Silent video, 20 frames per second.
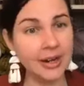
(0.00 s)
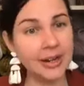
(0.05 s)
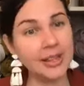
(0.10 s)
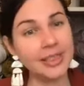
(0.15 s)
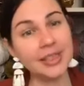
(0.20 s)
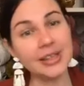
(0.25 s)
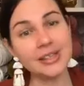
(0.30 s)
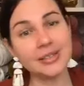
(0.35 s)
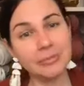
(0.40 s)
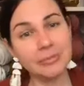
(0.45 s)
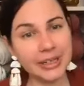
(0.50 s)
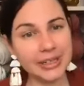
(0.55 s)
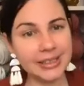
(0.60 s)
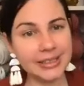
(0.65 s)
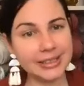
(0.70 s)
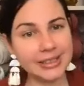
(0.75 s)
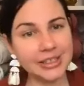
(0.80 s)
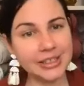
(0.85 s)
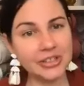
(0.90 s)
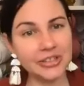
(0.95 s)
There's written
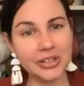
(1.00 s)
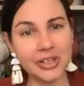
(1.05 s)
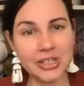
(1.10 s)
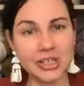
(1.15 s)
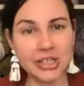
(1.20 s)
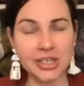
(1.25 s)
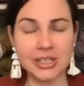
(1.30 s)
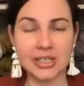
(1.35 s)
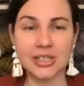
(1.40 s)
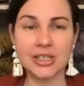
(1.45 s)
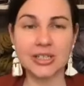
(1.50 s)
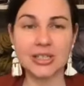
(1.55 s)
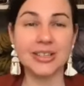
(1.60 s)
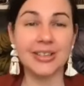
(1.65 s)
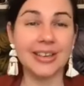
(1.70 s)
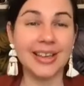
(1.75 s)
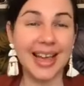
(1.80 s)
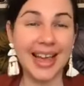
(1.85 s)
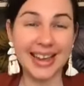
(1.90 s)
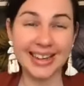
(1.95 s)
instructions. You
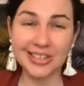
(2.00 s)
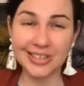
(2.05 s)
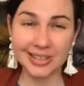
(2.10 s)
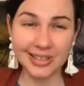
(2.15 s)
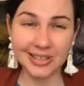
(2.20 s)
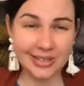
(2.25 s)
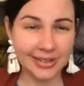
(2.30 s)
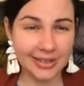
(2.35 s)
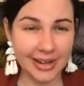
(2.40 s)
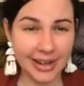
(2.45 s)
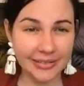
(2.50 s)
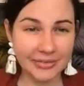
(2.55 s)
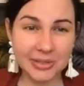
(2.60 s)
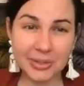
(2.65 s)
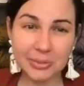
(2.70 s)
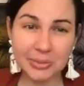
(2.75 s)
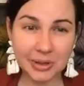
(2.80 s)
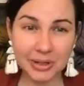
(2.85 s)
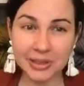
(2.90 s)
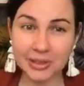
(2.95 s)
actually don't have to
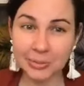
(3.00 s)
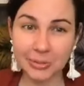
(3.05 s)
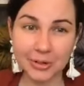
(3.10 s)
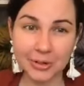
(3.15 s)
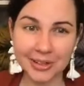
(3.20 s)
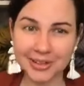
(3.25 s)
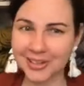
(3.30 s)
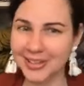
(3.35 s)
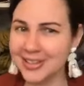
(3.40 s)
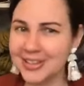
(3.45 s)
read the words,